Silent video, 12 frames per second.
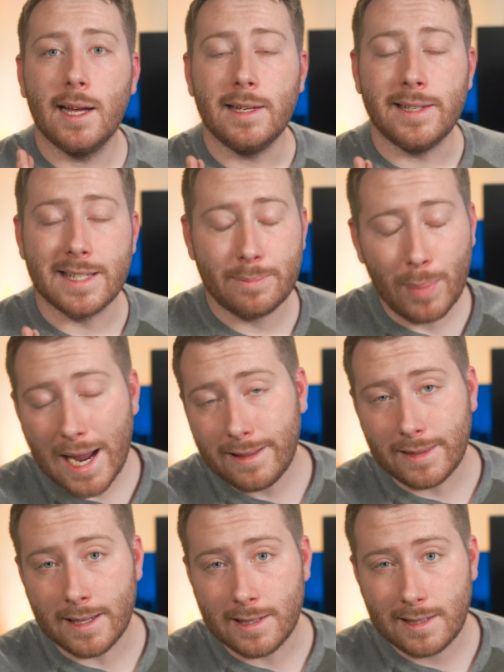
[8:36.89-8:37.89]

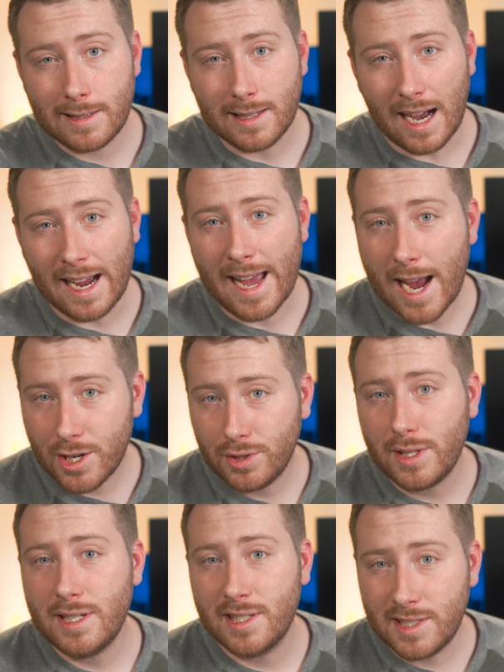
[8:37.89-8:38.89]
Despite this, I
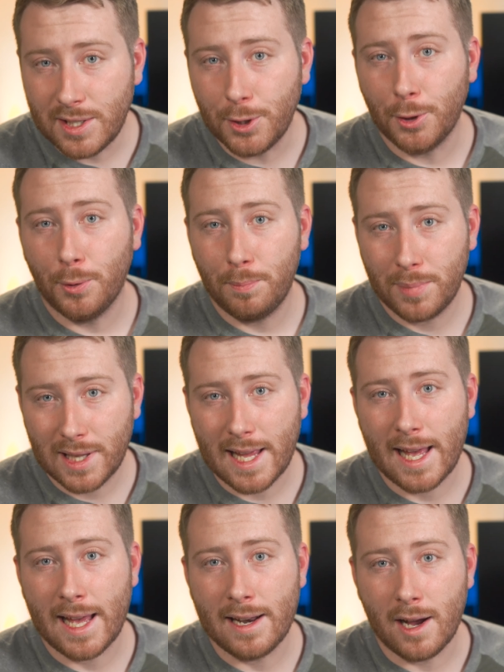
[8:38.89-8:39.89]
actually still
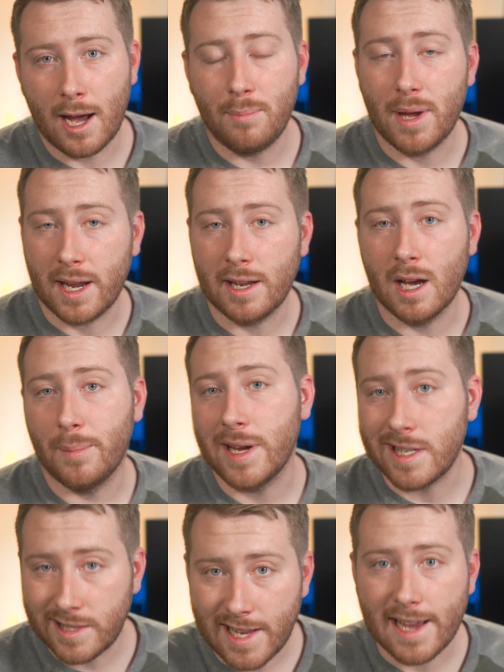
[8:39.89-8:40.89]
plan on picking up
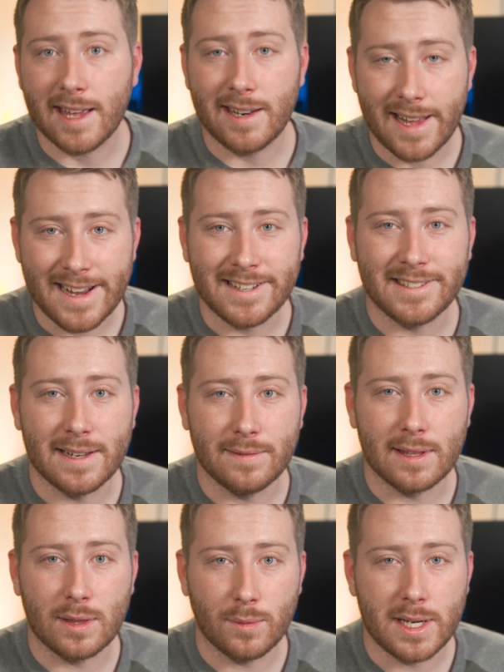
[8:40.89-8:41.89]
a second
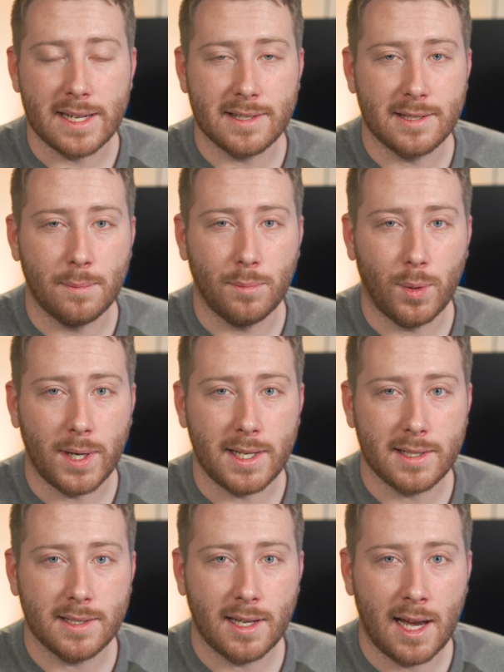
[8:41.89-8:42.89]
a7 III at some
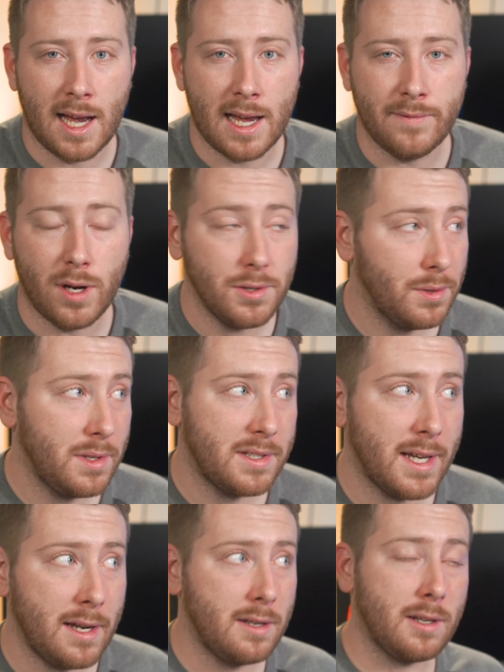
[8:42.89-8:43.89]
point. I've also
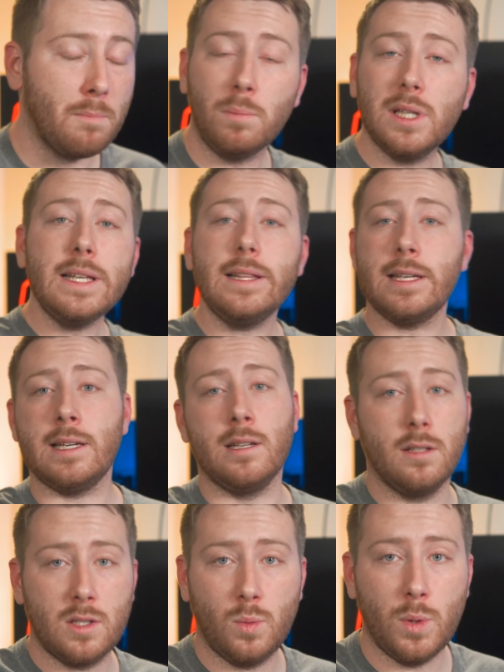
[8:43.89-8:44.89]
decided to completely
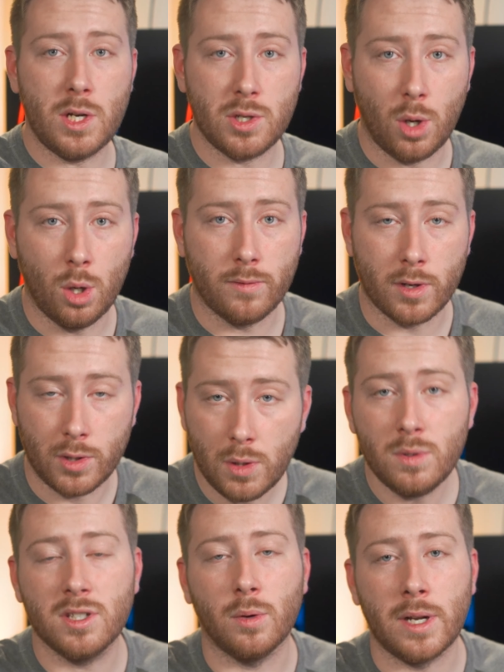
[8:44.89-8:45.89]
switch over to
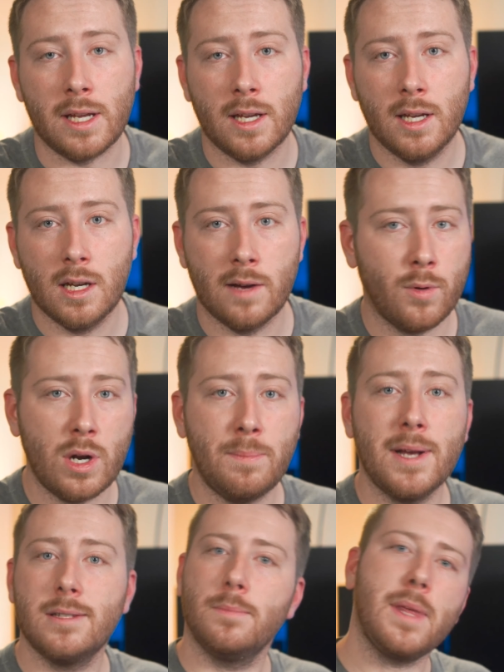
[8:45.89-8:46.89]
Sony. I've already
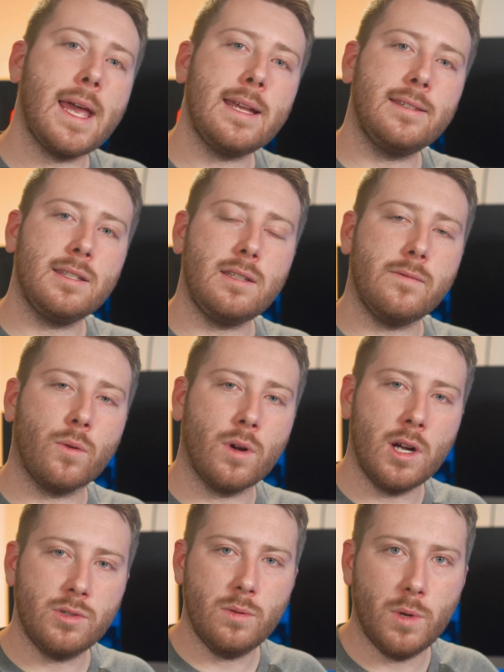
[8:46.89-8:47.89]
picked up the
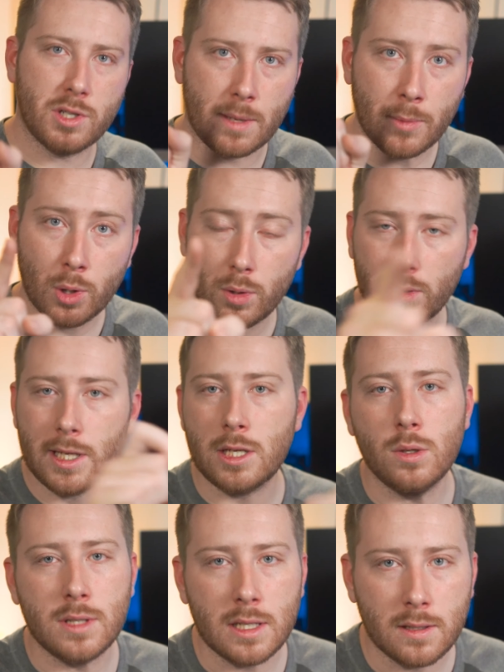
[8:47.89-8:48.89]
a6400, which I'm currently
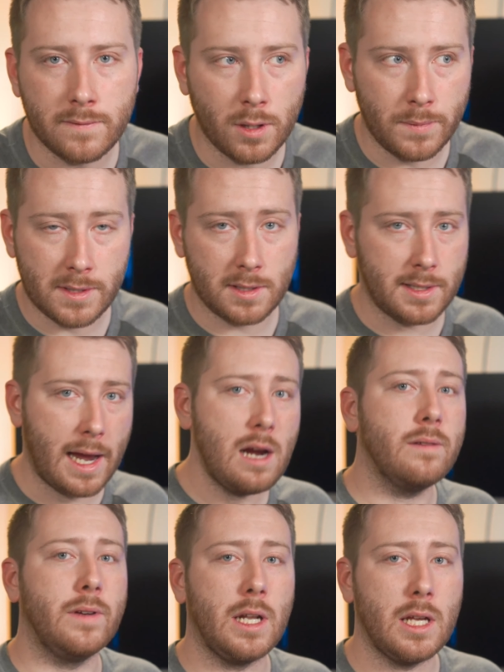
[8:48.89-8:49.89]
using to film this
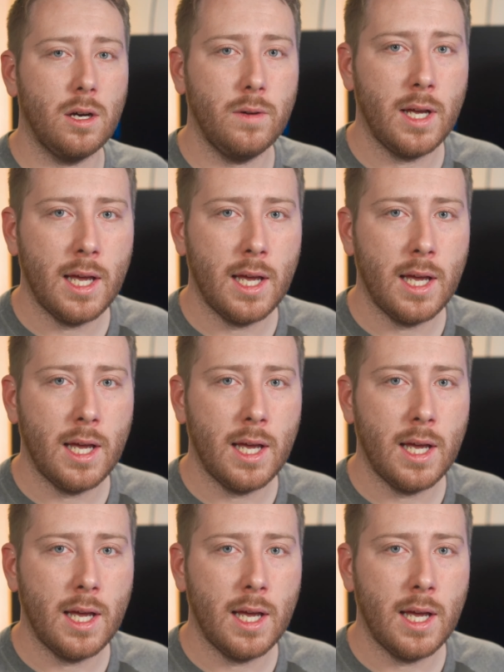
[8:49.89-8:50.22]
entire video,